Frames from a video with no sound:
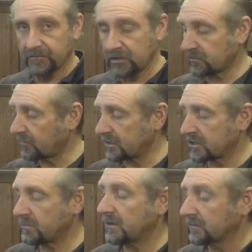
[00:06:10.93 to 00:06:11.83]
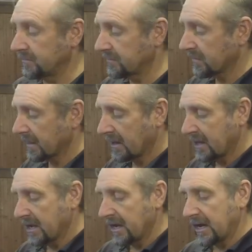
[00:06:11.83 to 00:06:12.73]
this fits the bill.
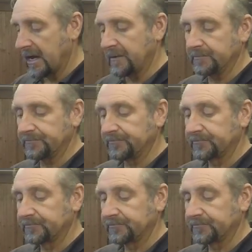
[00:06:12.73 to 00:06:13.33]
I